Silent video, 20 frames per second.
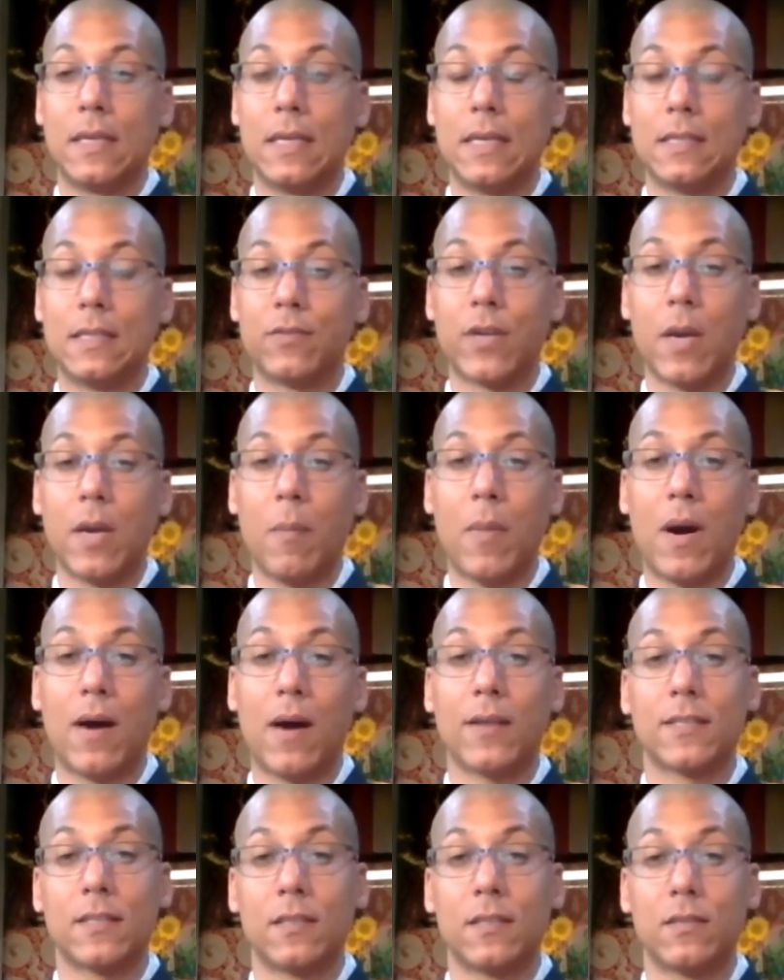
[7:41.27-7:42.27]
It's very
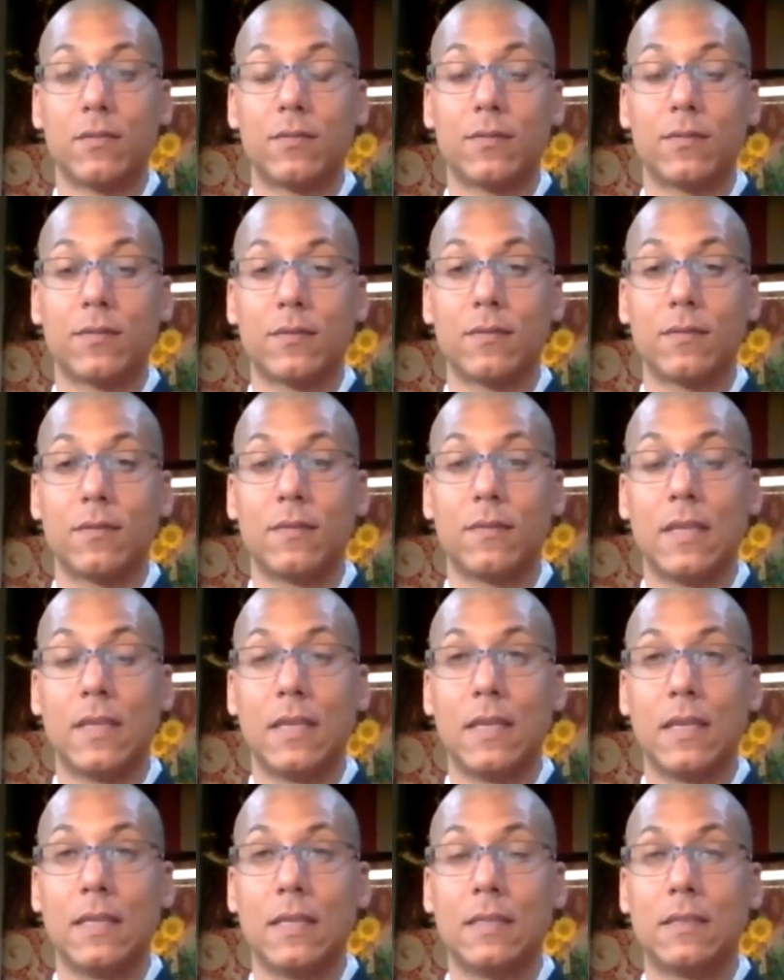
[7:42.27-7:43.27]
positive.
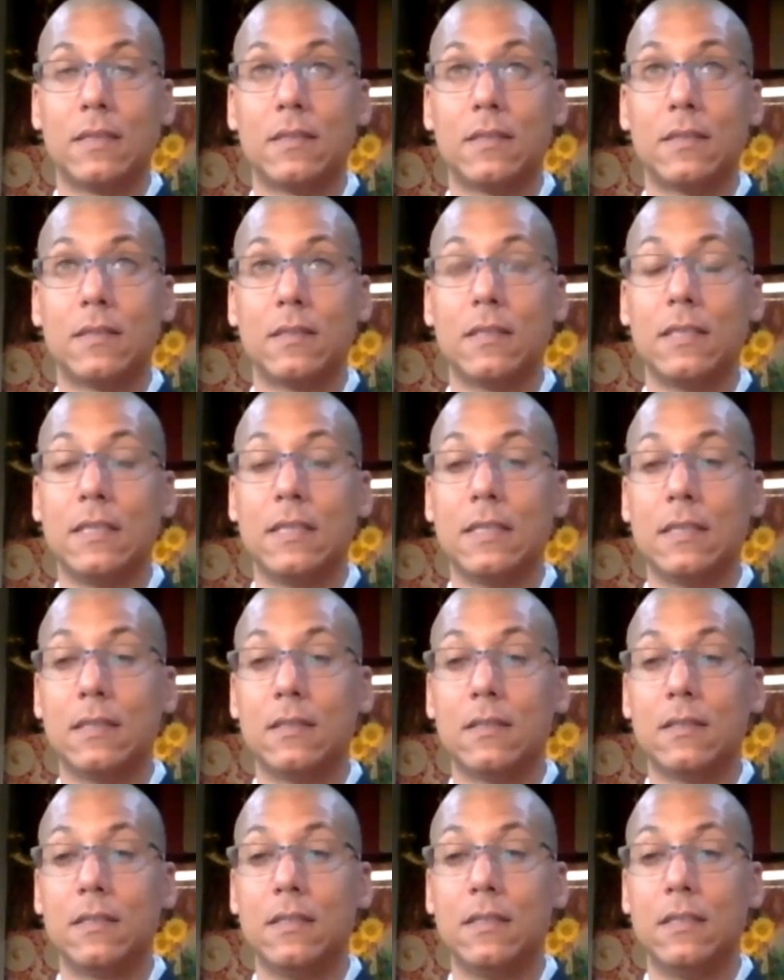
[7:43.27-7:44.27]
It
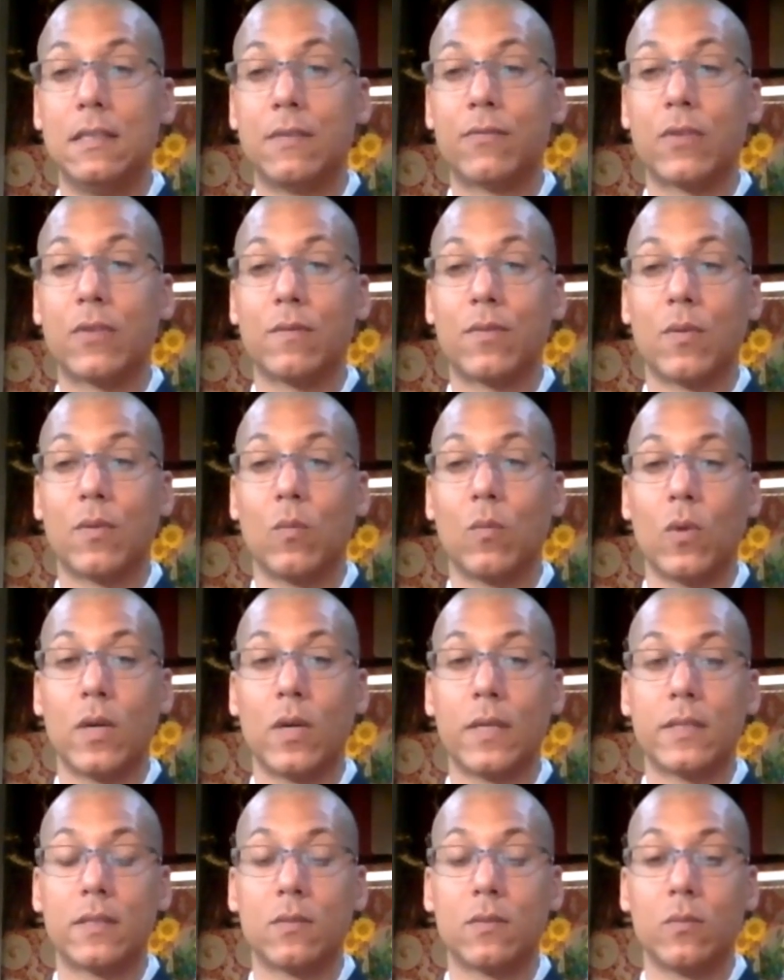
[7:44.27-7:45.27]
is different from
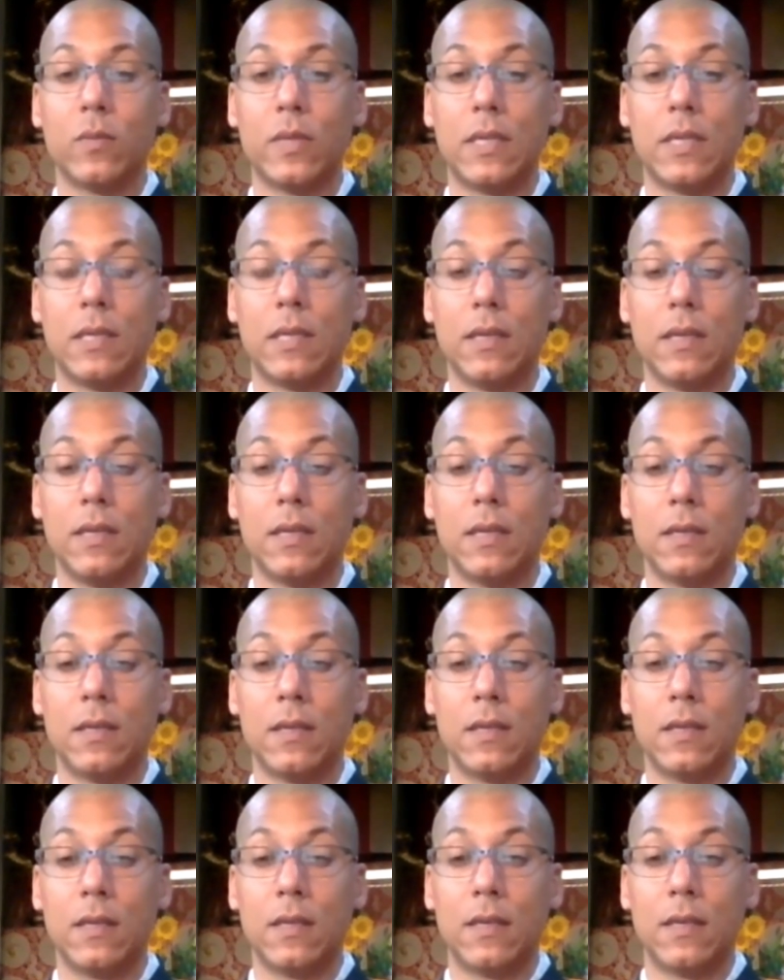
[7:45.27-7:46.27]
what we
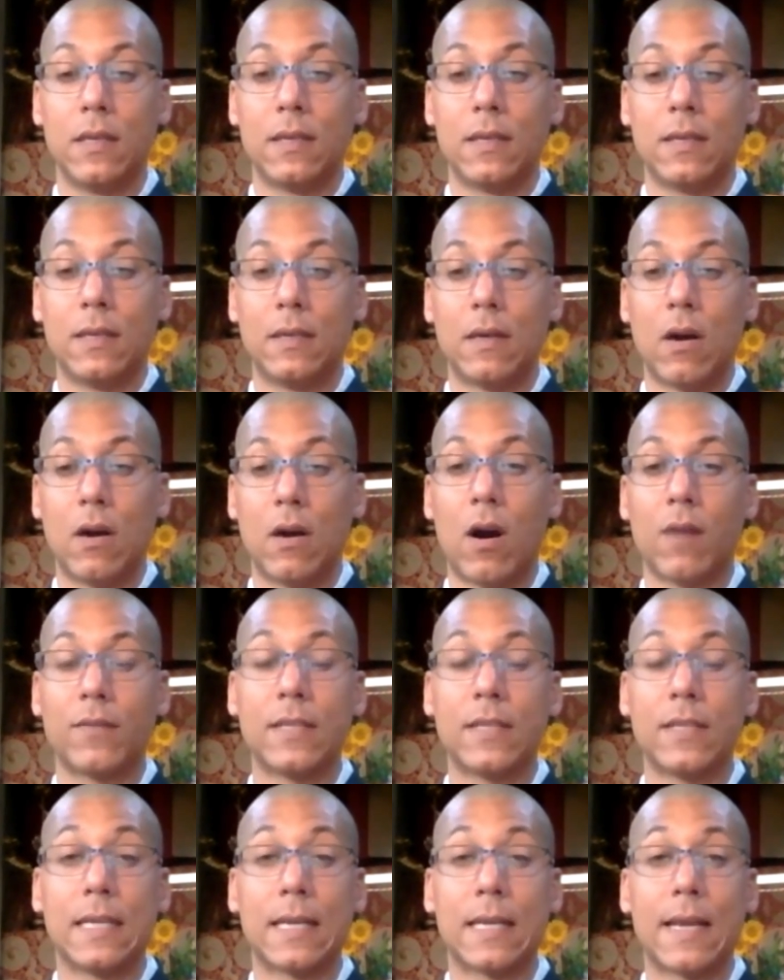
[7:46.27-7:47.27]

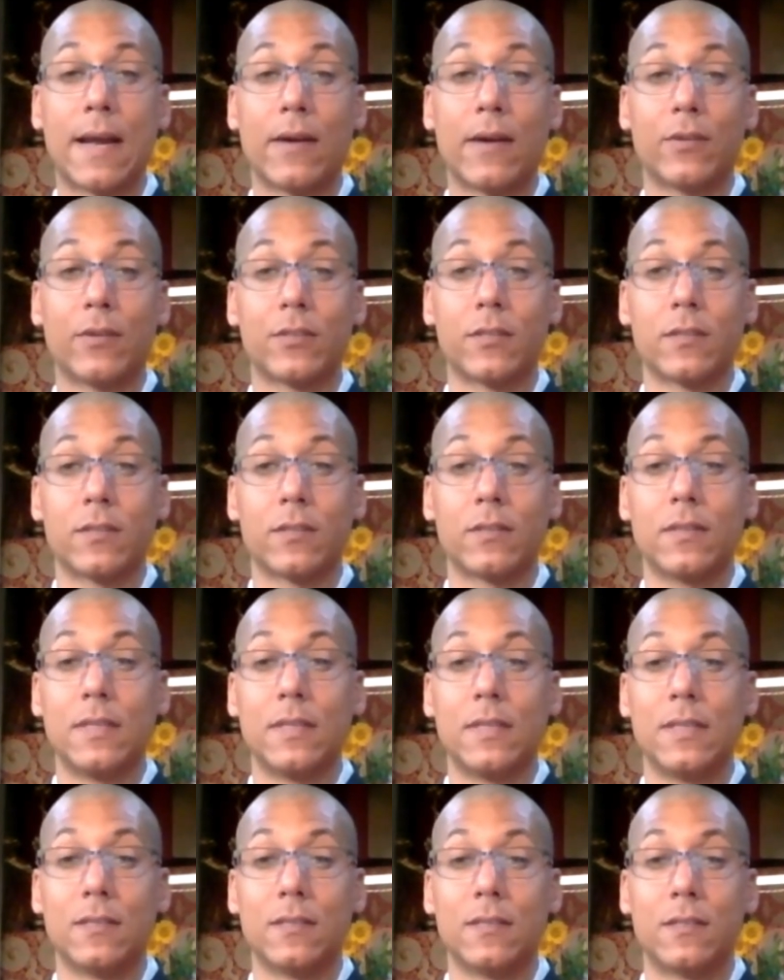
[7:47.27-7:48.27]
often encounter
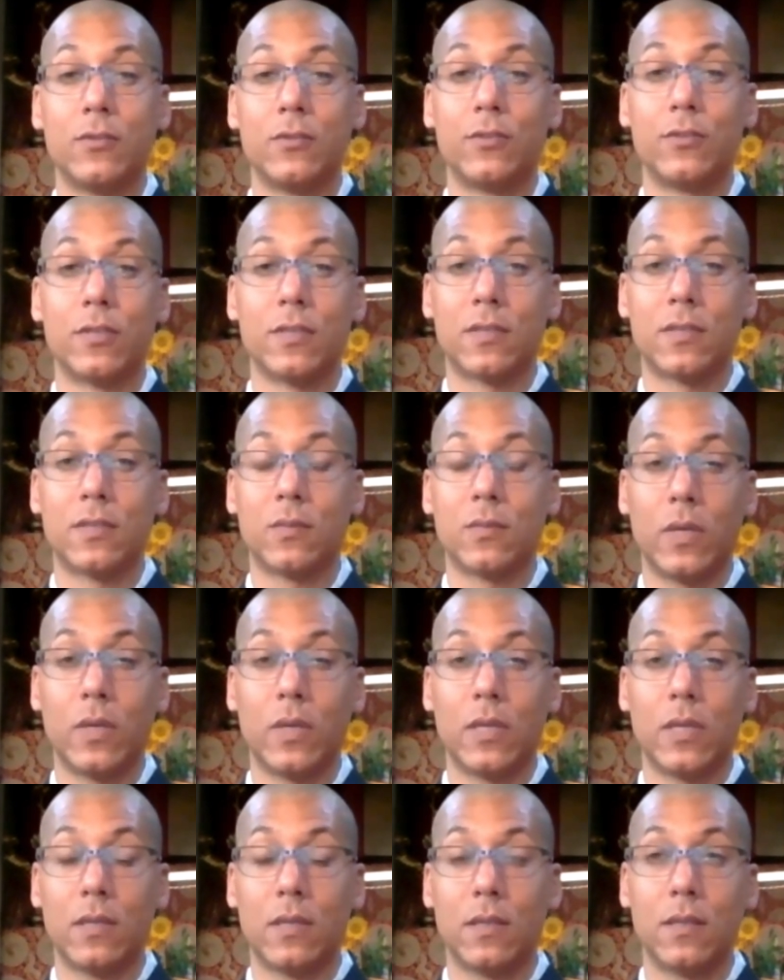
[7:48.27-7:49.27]
in the sutras
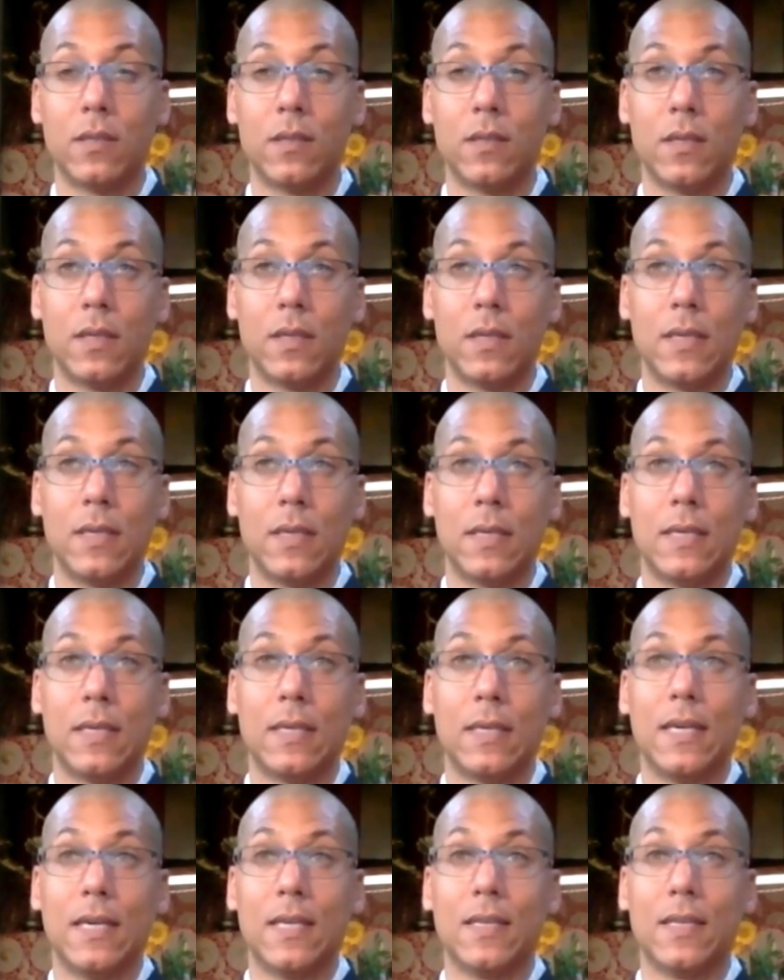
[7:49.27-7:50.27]
when
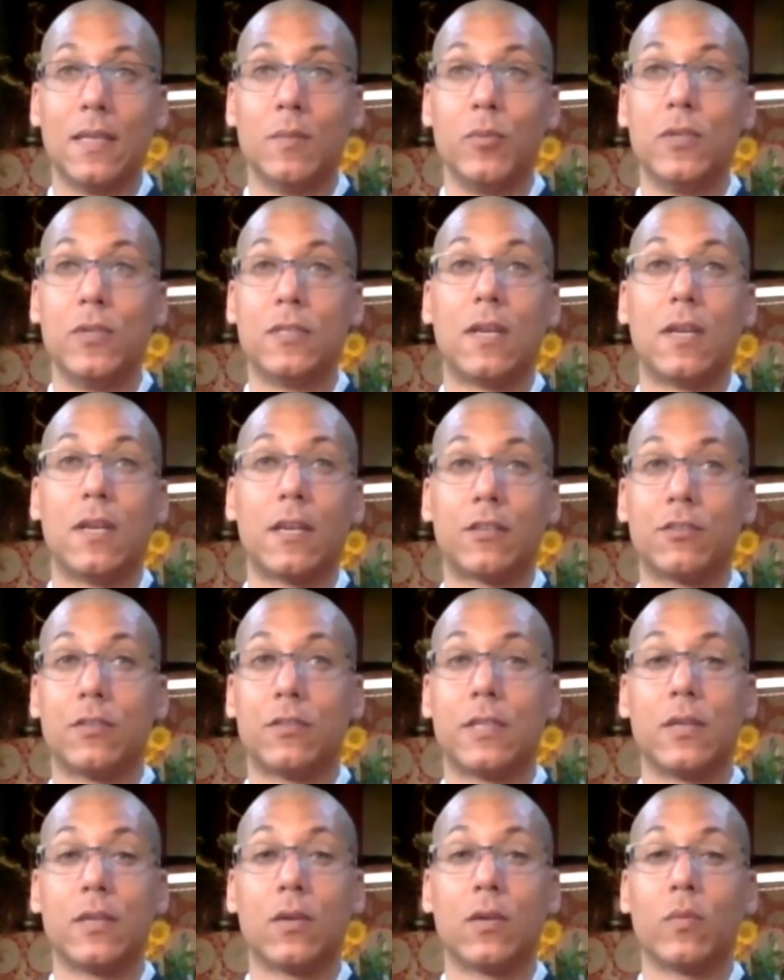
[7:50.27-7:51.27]
the Buddha is
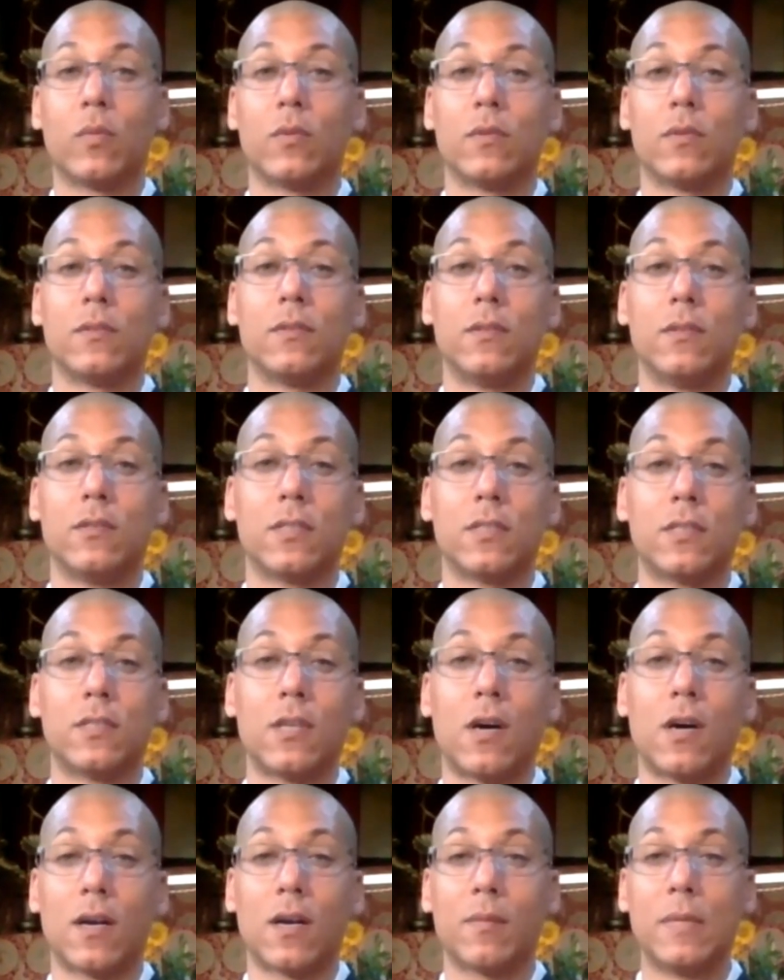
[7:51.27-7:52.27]
lecturing or there's a
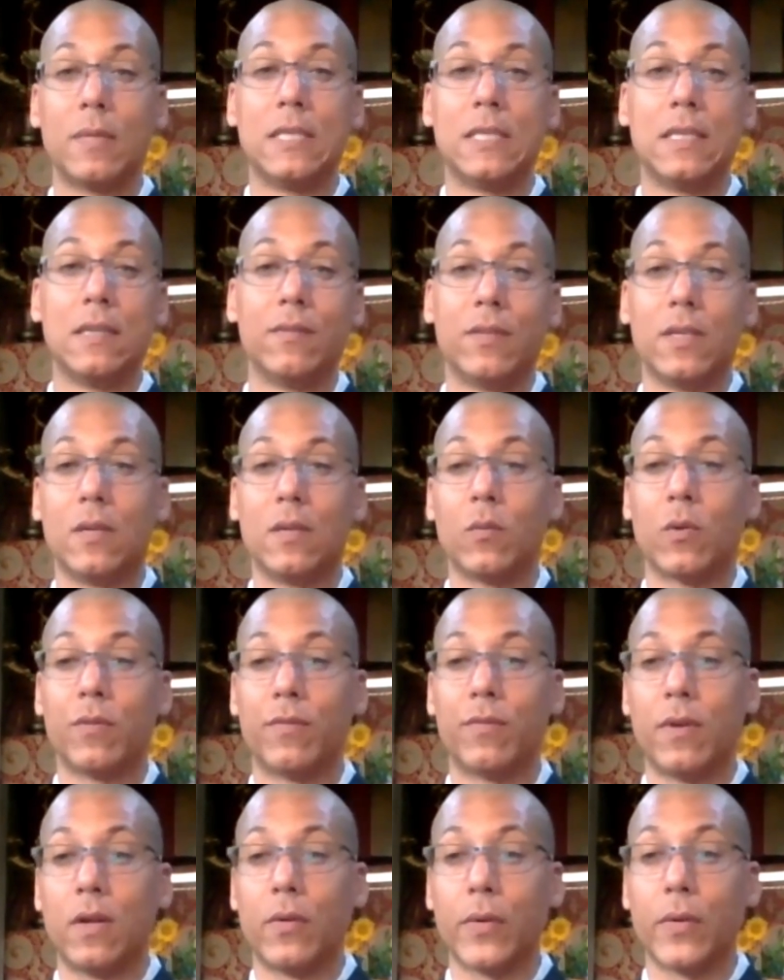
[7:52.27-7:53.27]
talk being given and we're
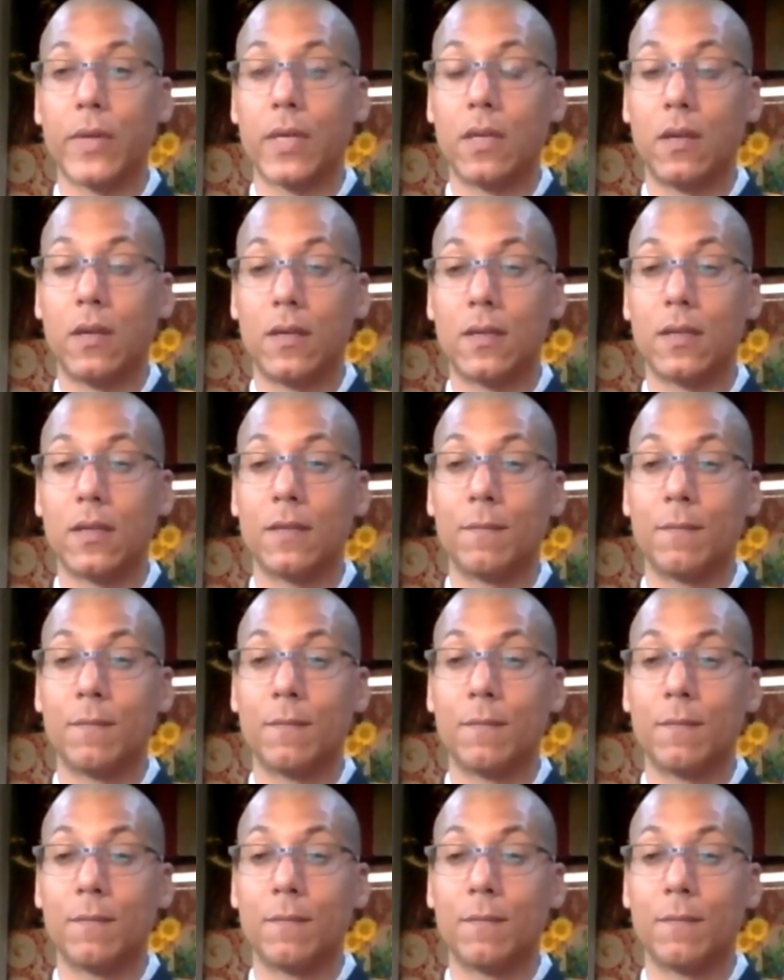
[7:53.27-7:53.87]
following along.